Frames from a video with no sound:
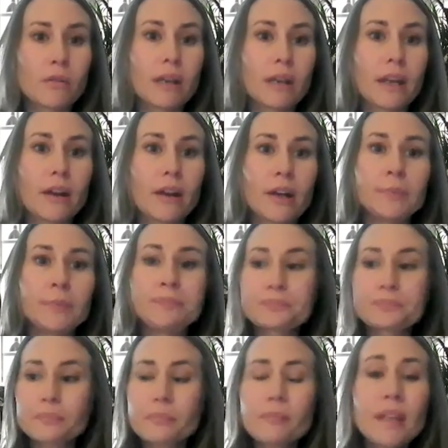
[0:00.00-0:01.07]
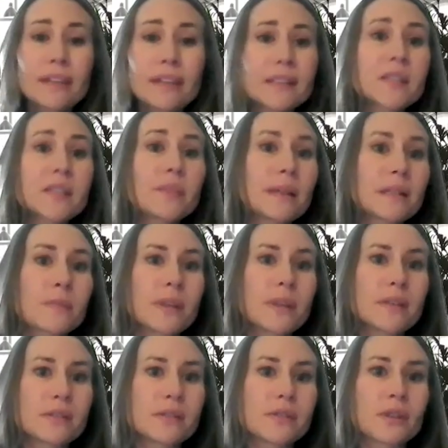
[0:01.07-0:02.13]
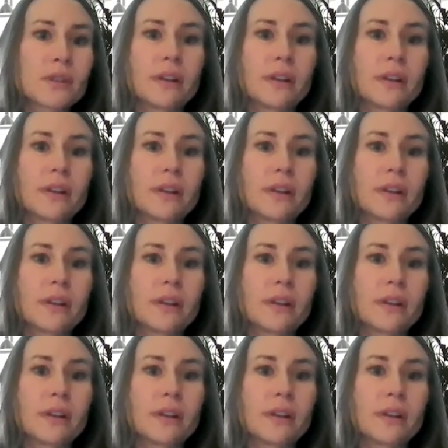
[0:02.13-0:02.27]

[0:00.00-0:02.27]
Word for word: through NAR. That's the best place to